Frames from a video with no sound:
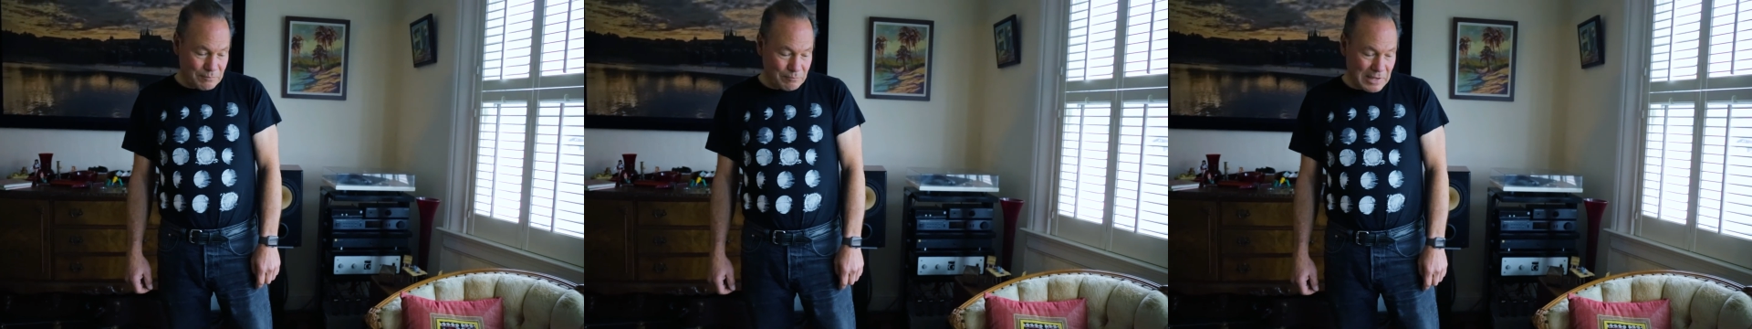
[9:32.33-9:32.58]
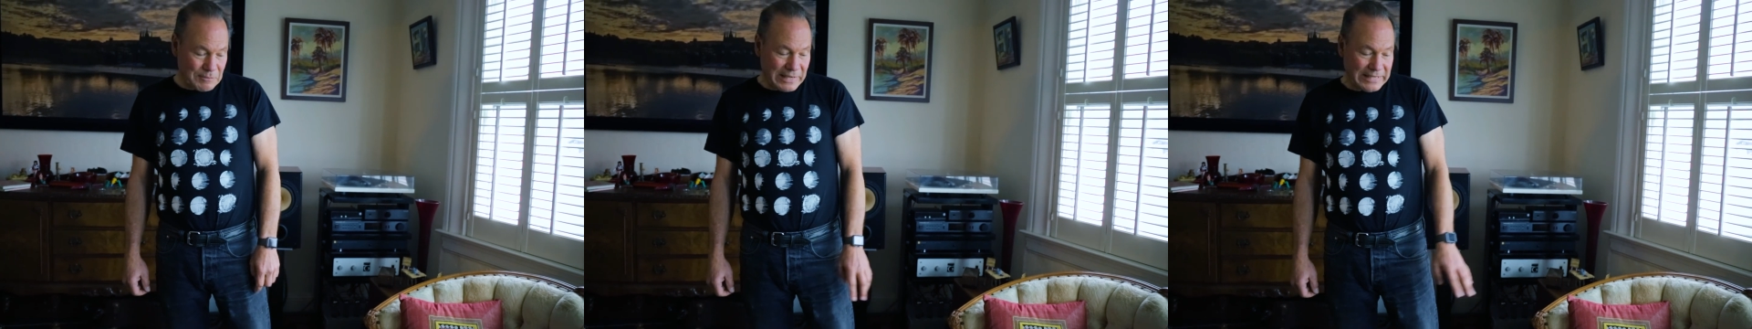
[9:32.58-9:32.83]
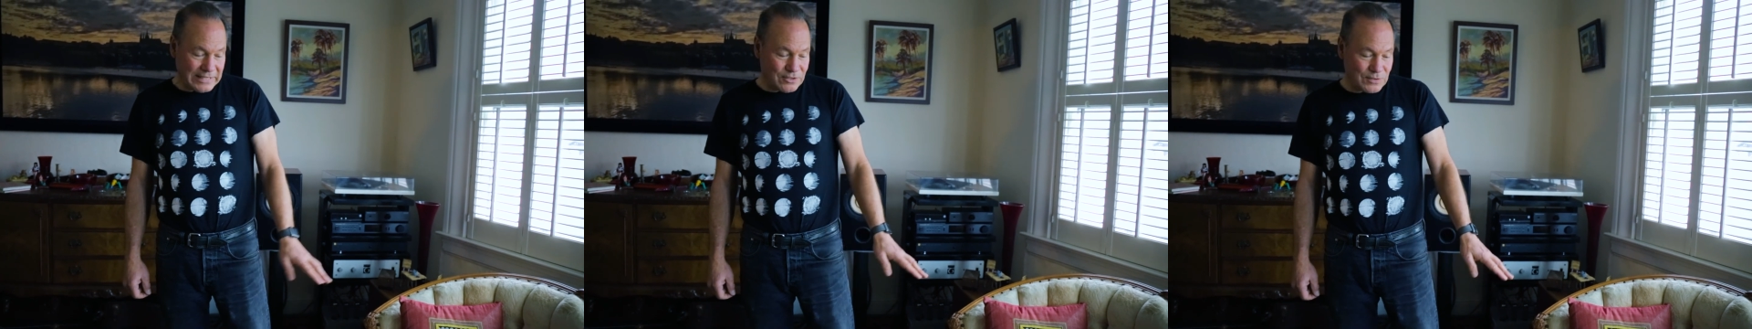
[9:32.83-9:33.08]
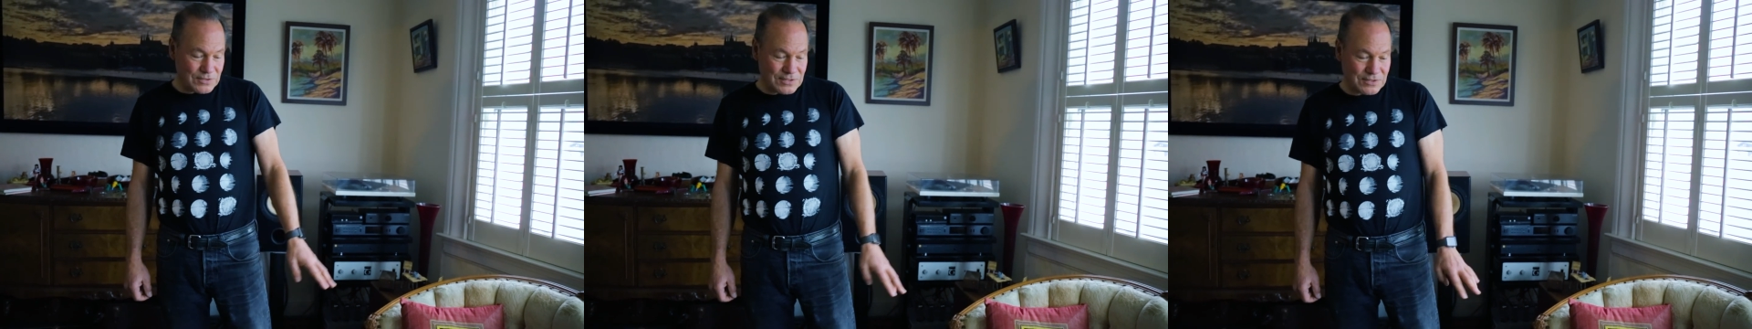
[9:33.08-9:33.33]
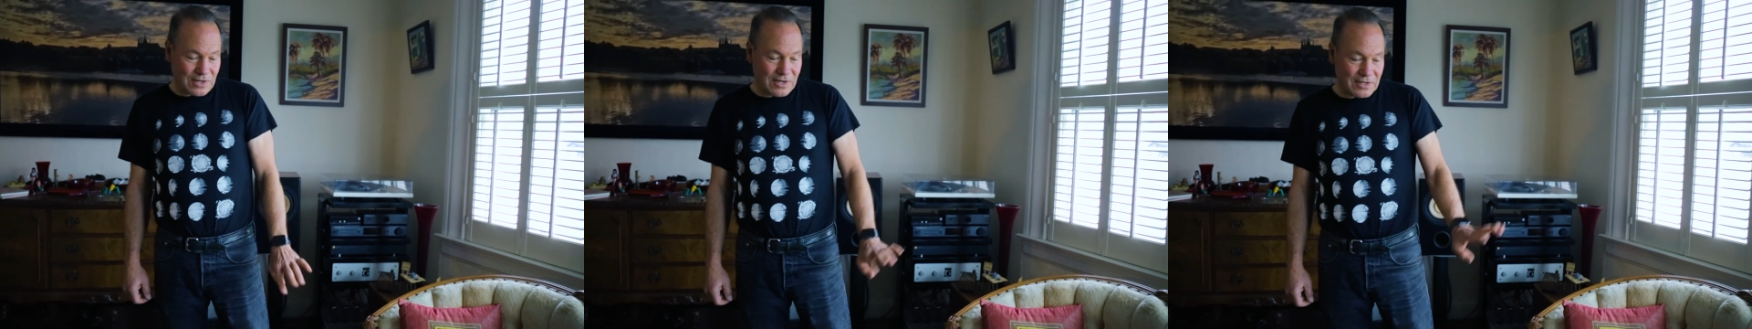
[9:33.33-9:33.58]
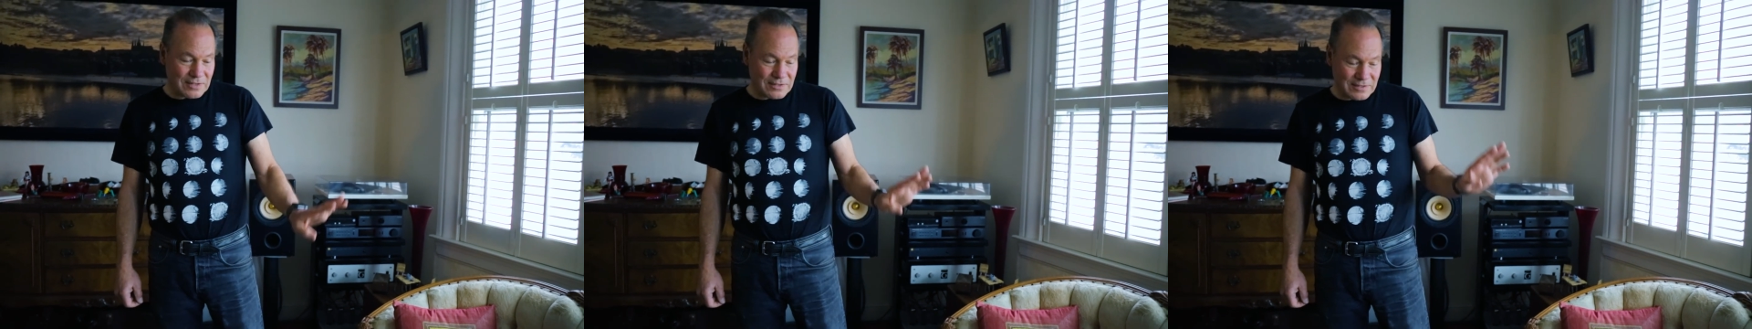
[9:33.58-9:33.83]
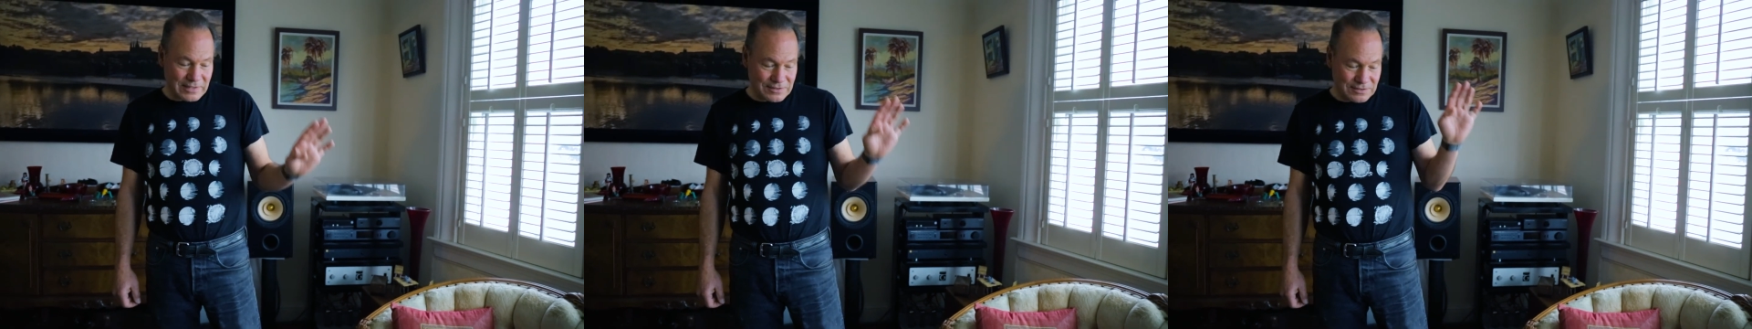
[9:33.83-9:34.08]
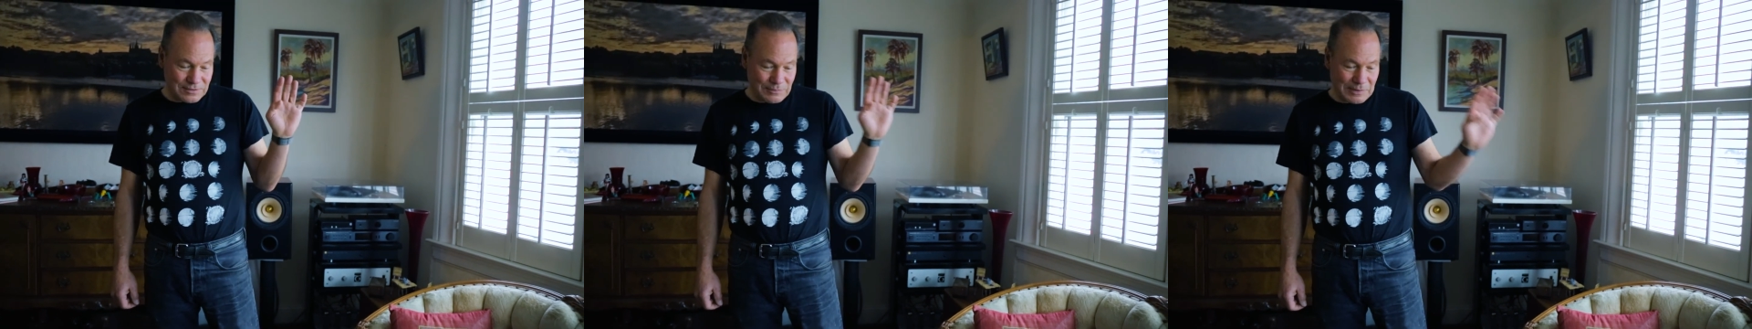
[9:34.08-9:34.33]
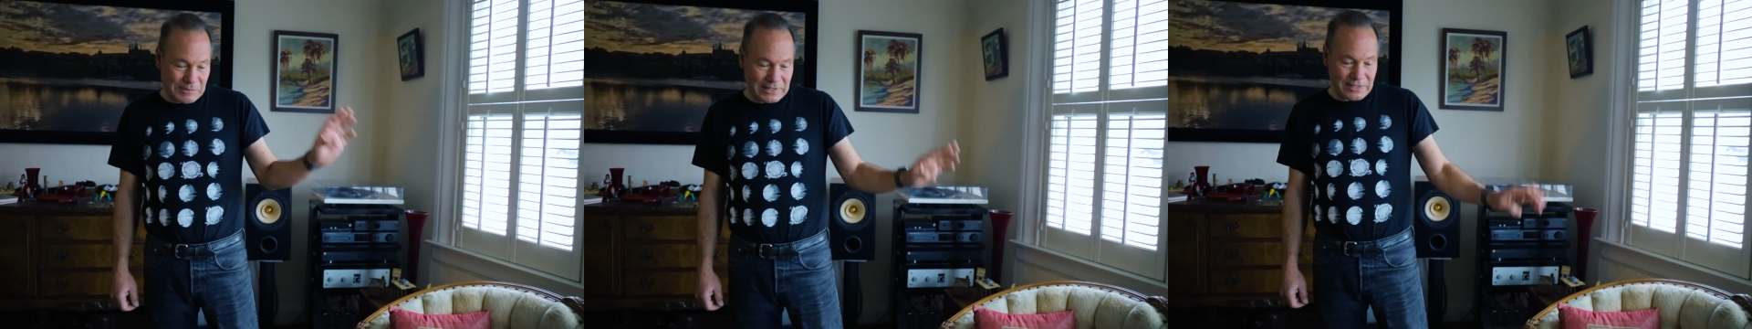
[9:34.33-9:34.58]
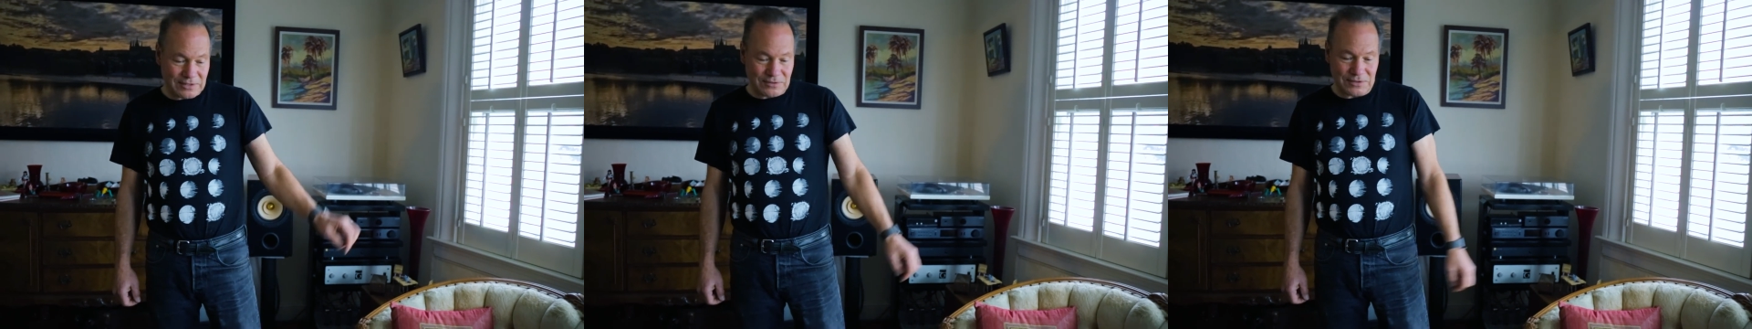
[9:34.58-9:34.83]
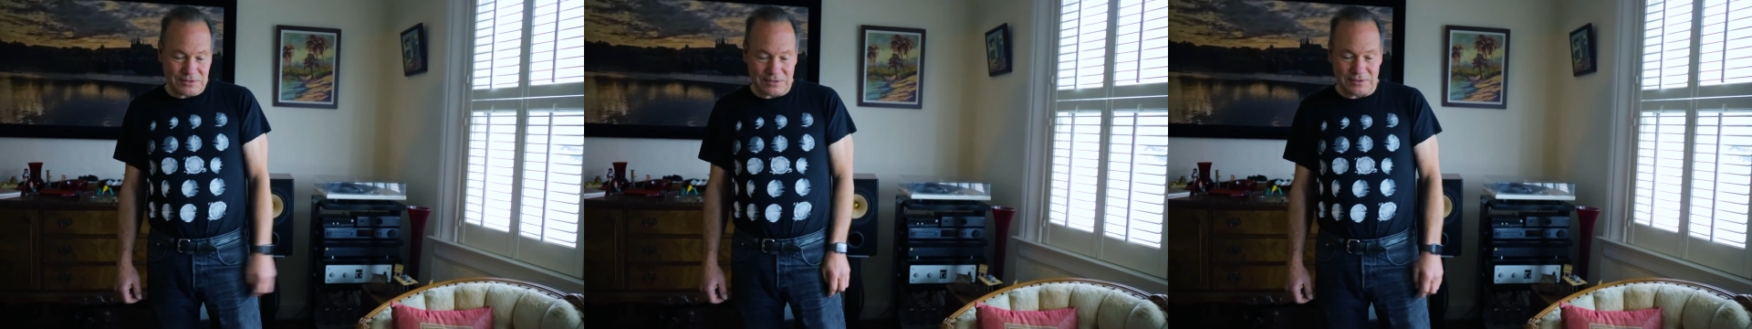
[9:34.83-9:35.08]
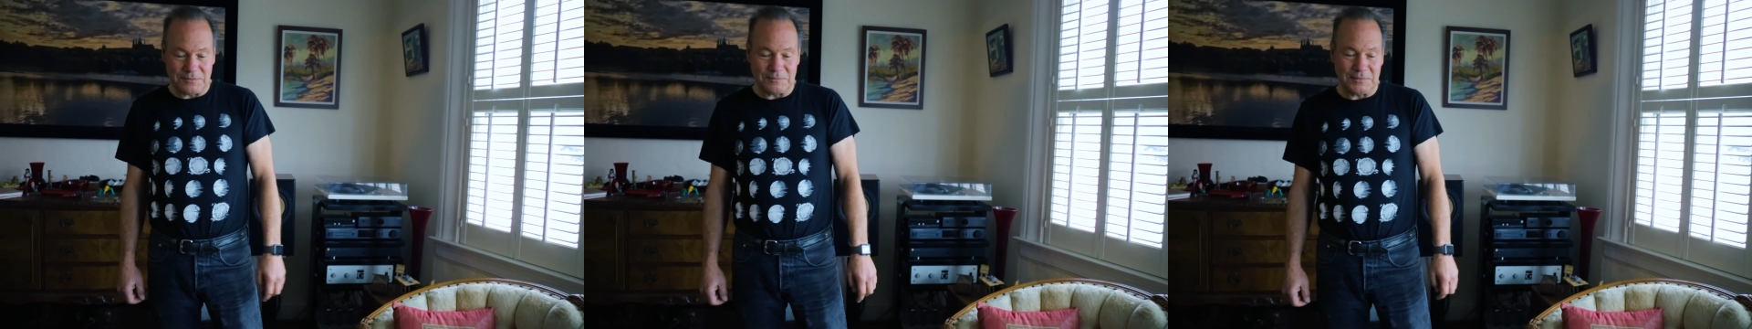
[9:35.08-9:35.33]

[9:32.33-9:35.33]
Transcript: my main interest is art. That's my main interest.